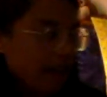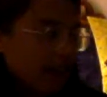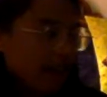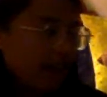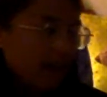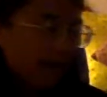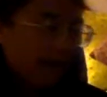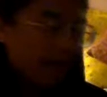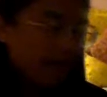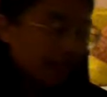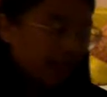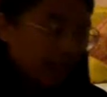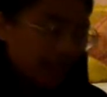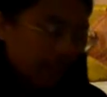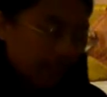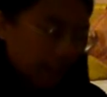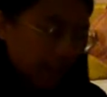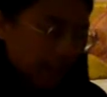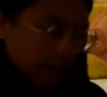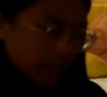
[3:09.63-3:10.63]
The
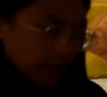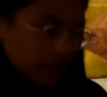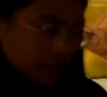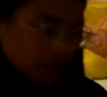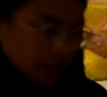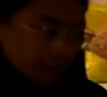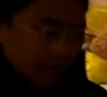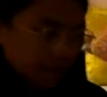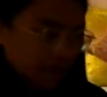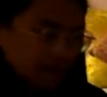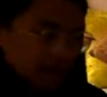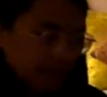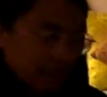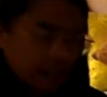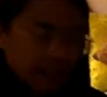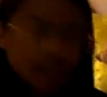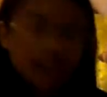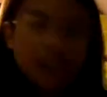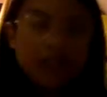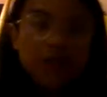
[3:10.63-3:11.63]
initial
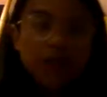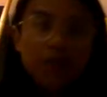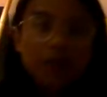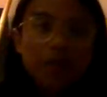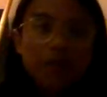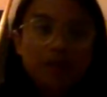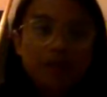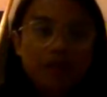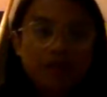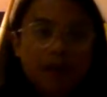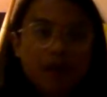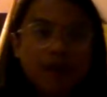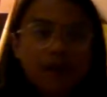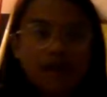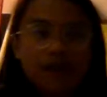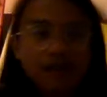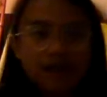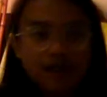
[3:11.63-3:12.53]
response